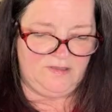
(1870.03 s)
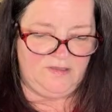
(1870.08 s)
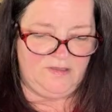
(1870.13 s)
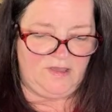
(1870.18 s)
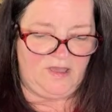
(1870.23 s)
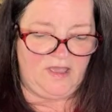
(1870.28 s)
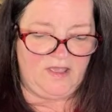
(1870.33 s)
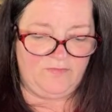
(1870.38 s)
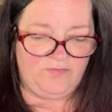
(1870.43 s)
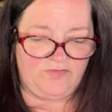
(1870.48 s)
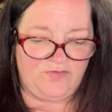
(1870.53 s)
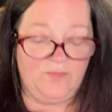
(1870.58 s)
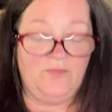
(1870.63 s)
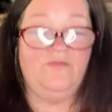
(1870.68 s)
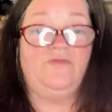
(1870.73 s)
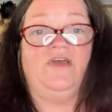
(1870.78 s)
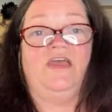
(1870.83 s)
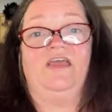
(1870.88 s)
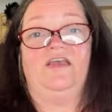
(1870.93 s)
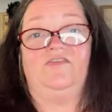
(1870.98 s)
I have some
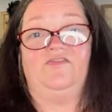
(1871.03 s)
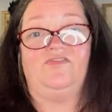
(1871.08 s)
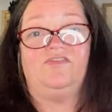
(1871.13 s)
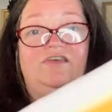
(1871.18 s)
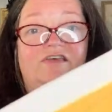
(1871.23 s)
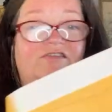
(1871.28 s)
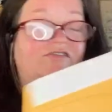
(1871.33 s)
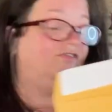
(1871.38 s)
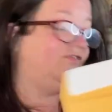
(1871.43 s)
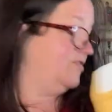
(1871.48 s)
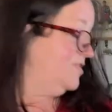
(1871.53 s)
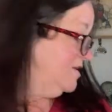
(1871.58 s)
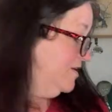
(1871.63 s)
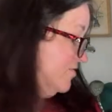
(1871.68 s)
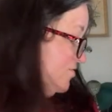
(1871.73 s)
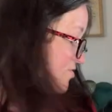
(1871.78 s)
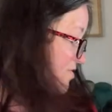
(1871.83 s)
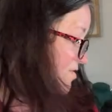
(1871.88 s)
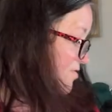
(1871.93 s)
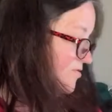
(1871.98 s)
of AC's
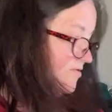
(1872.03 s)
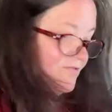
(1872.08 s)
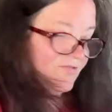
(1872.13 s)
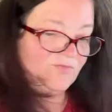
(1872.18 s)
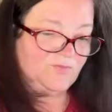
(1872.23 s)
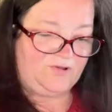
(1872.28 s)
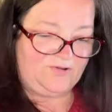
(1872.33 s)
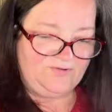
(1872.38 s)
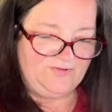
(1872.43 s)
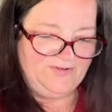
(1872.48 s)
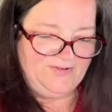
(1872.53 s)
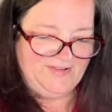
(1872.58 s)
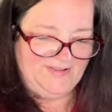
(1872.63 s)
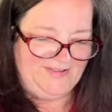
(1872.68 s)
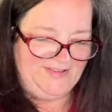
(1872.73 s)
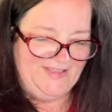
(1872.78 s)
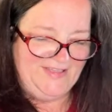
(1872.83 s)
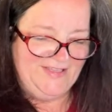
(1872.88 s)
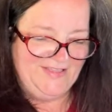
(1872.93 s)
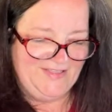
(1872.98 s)
things here as well.
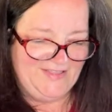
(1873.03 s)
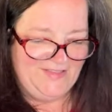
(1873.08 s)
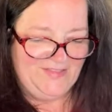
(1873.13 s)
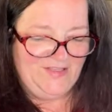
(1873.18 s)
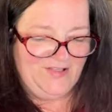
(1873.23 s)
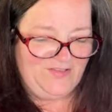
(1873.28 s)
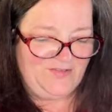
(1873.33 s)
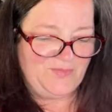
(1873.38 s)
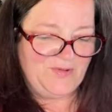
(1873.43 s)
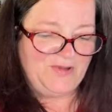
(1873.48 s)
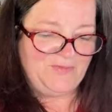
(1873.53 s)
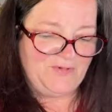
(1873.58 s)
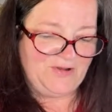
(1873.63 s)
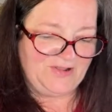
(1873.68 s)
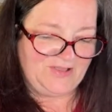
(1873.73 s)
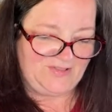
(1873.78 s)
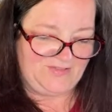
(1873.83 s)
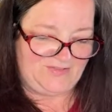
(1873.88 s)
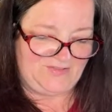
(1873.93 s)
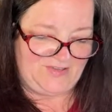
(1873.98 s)
That's my one
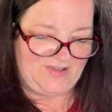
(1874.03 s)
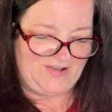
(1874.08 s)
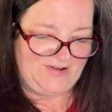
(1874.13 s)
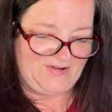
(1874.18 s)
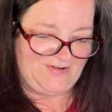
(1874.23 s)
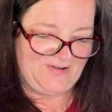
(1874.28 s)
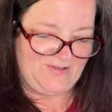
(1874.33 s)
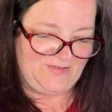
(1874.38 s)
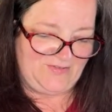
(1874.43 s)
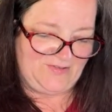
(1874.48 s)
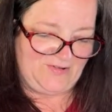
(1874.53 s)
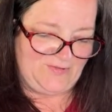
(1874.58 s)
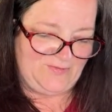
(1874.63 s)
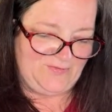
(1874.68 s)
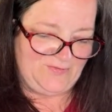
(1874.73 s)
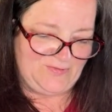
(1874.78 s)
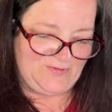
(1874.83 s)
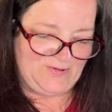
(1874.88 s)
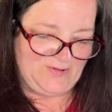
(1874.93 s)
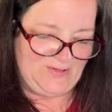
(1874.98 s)
consigner I sell
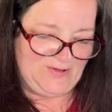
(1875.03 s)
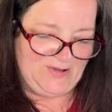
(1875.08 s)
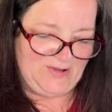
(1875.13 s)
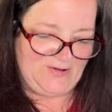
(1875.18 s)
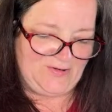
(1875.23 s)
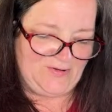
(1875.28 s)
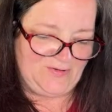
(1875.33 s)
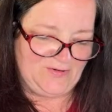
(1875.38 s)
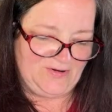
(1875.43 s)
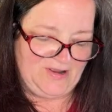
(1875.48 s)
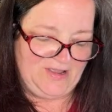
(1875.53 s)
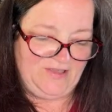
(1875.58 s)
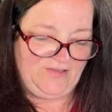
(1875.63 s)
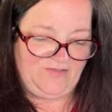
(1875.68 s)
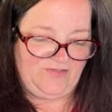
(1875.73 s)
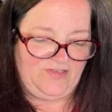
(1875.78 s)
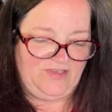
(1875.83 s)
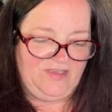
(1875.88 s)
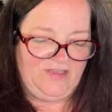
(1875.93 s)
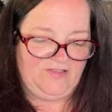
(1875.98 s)
for. I call her
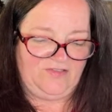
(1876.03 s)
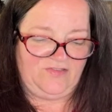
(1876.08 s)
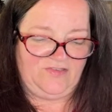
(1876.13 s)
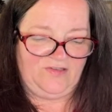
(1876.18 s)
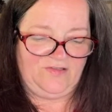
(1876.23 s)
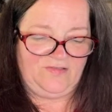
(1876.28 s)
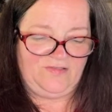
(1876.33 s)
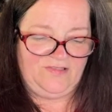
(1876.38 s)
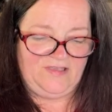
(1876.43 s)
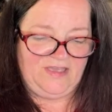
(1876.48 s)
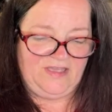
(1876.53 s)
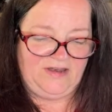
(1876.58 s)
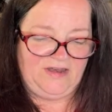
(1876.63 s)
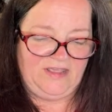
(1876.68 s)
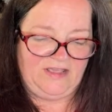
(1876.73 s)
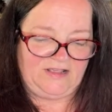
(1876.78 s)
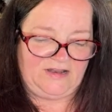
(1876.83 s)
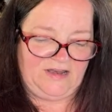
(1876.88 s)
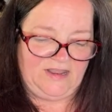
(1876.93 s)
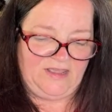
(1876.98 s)
AC. It's a
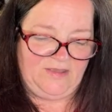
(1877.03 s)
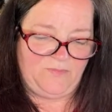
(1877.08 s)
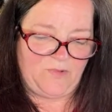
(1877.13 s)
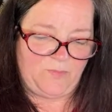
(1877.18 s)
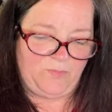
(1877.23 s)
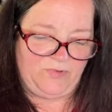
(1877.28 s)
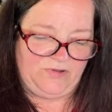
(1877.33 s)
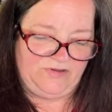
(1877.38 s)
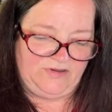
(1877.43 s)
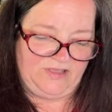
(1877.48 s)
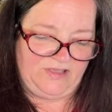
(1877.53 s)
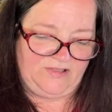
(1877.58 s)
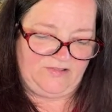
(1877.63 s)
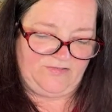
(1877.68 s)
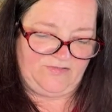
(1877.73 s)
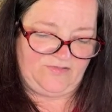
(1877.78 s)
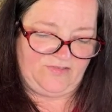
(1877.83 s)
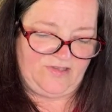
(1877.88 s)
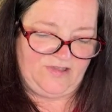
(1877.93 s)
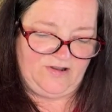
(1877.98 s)
nickname, Abundant
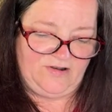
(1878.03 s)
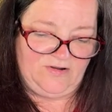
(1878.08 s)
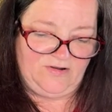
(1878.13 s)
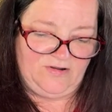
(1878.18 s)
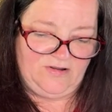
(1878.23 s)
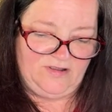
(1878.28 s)
Consigner.